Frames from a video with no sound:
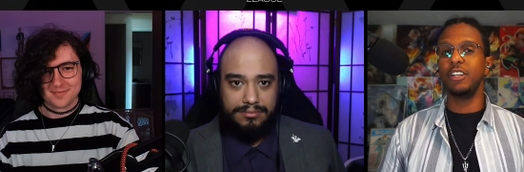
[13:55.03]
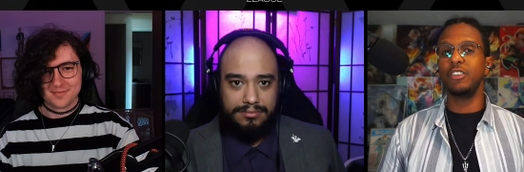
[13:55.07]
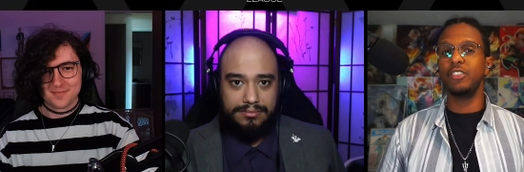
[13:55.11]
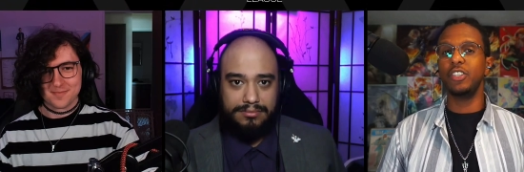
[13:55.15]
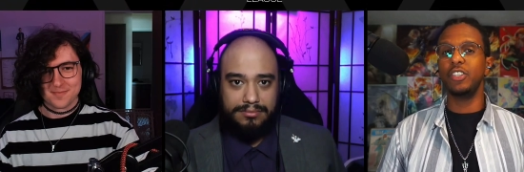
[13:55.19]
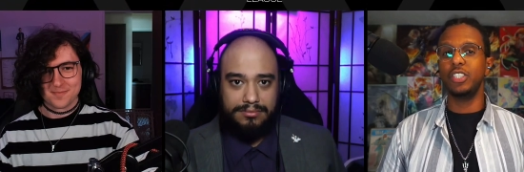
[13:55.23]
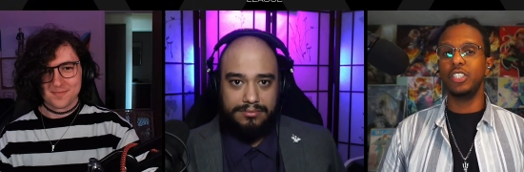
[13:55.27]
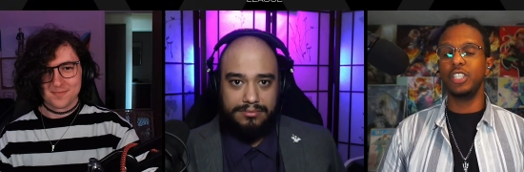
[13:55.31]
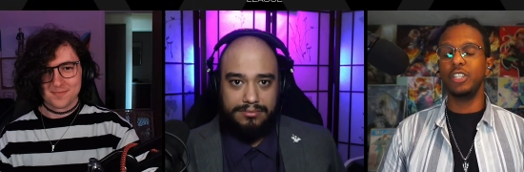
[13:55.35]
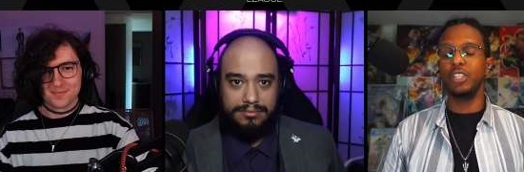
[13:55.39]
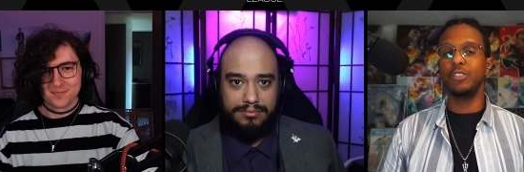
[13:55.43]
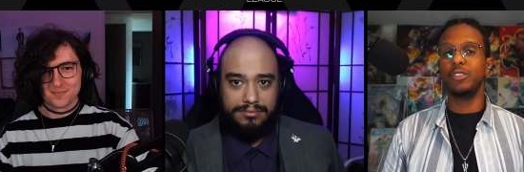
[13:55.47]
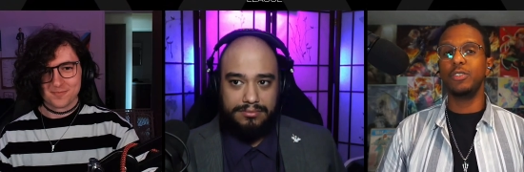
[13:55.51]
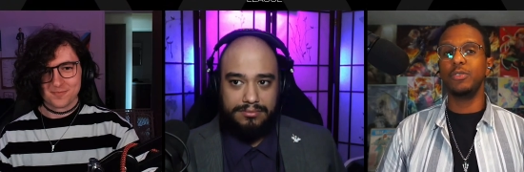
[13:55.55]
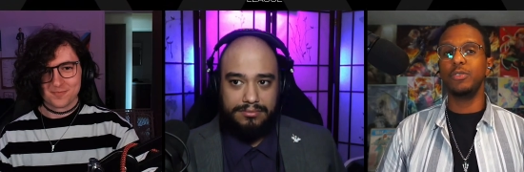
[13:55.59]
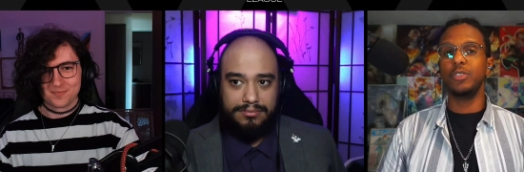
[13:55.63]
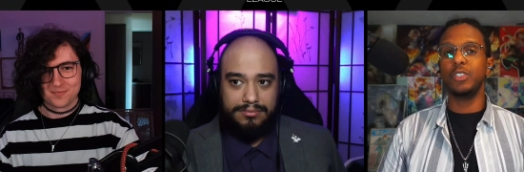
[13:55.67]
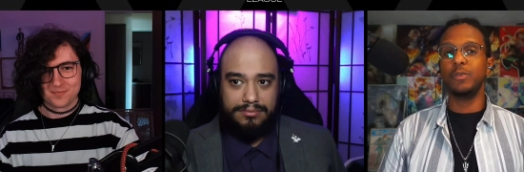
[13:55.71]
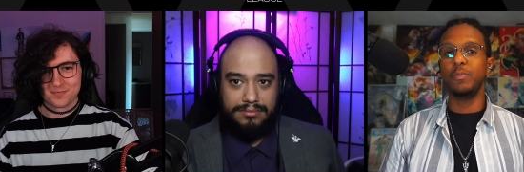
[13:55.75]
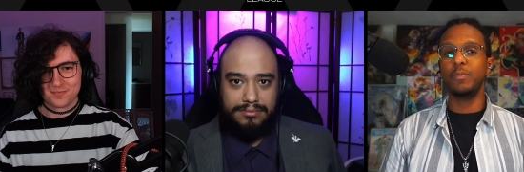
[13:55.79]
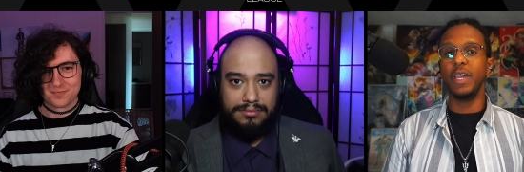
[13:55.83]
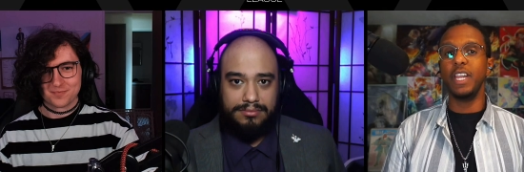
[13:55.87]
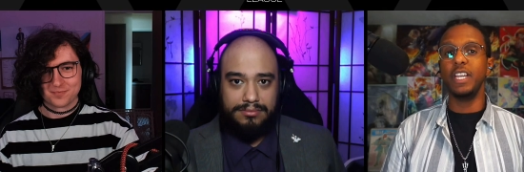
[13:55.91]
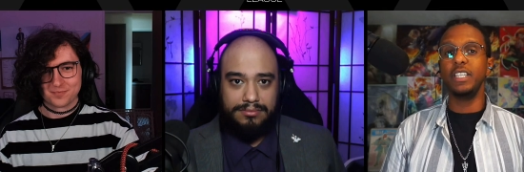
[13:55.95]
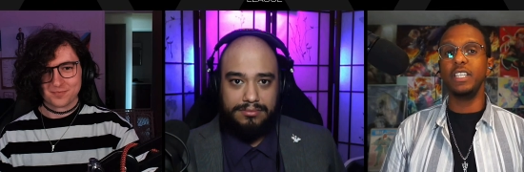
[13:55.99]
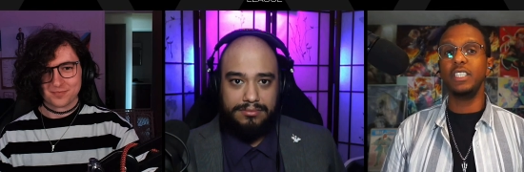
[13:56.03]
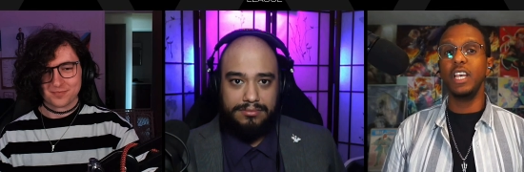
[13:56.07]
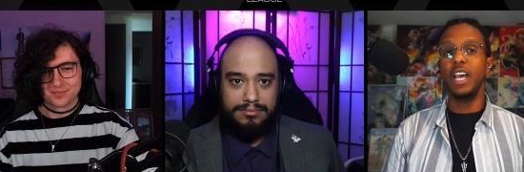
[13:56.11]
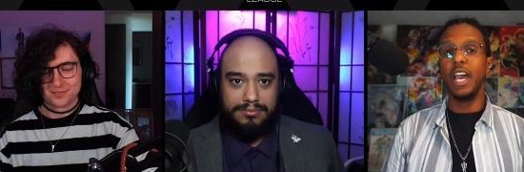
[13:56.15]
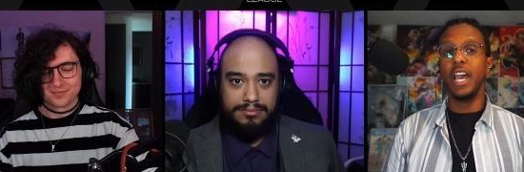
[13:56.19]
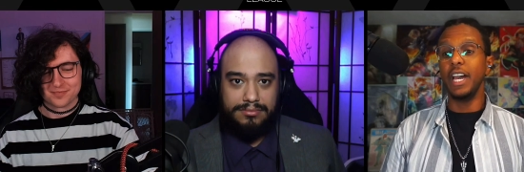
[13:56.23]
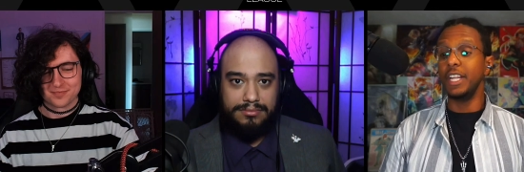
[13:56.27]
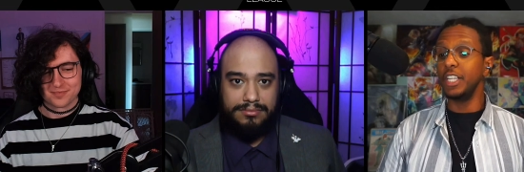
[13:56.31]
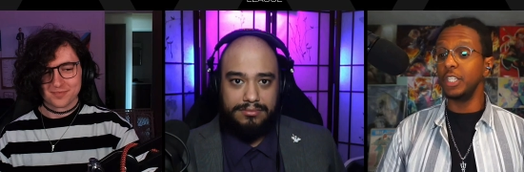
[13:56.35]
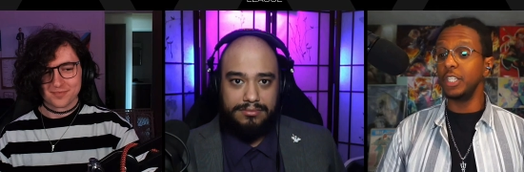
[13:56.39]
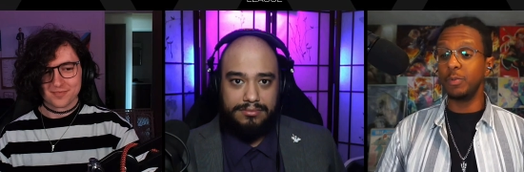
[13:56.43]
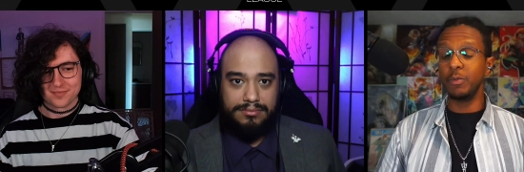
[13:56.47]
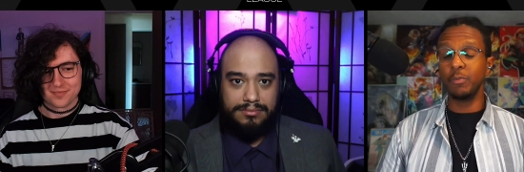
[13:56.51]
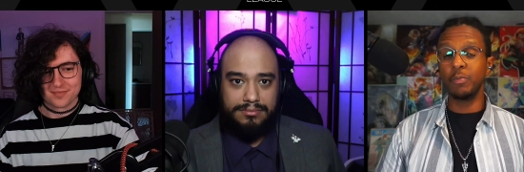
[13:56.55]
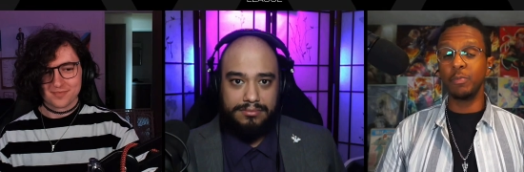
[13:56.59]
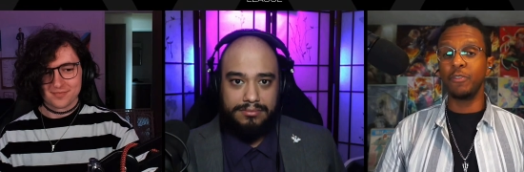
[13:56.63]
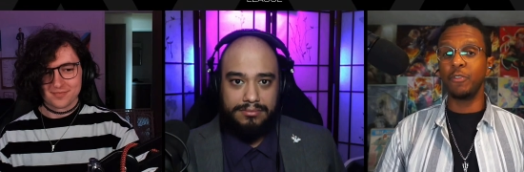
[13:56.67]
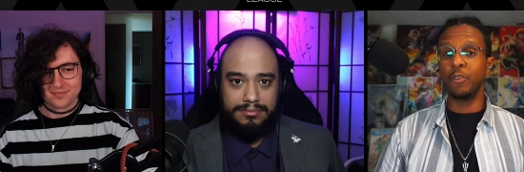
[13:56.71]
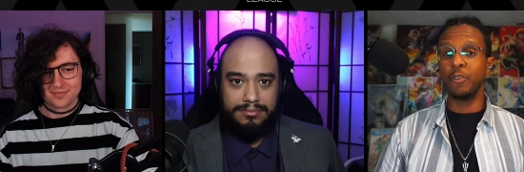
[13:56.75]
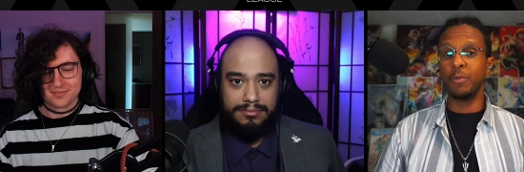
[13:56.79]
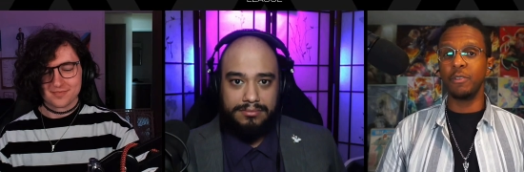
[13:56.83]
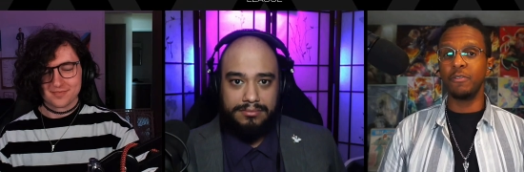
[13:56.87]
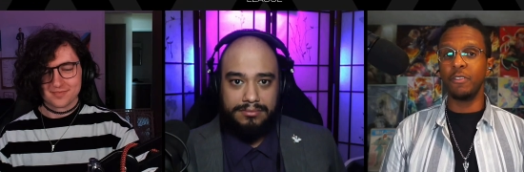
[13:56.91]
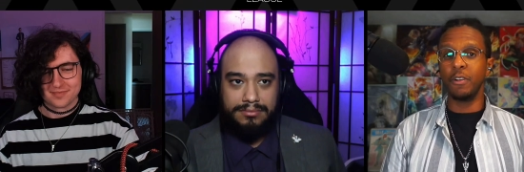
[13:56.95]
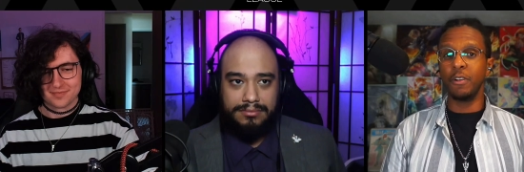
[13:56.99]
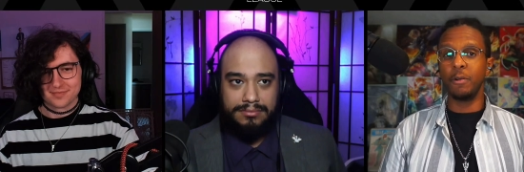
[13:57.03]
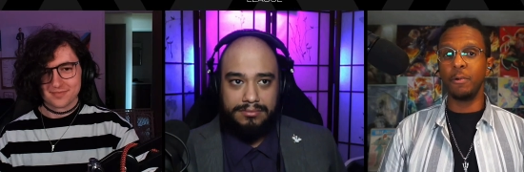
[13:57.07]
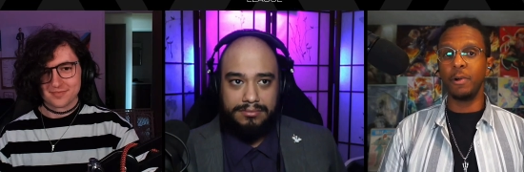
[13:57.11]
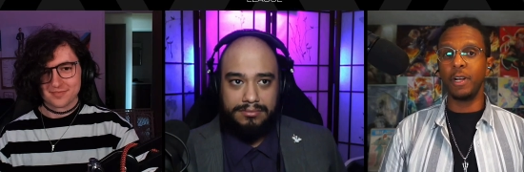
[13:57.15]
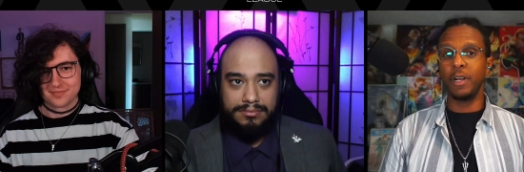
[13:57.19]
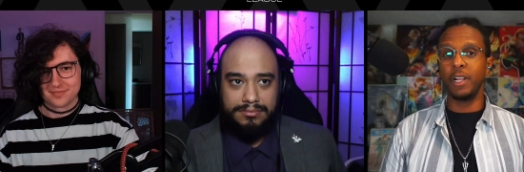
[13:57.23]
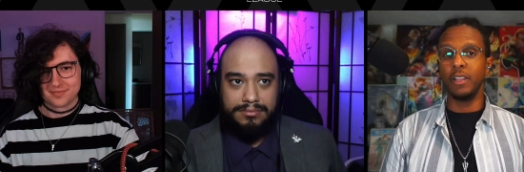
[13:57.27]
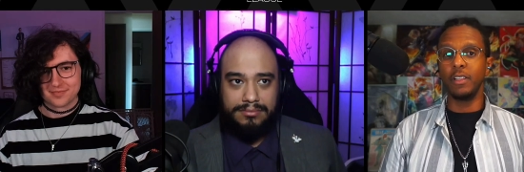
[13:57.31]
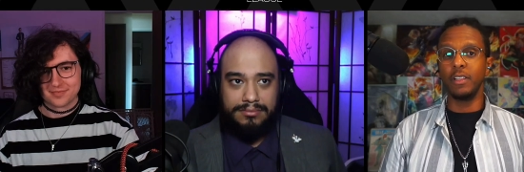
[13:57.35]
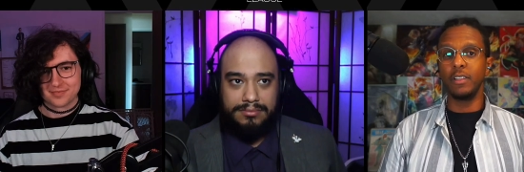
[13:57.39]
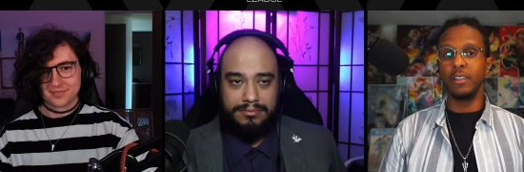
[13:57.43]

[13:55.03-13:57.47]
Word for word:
Speaker 1: in the tier two space, and he's been performing very well.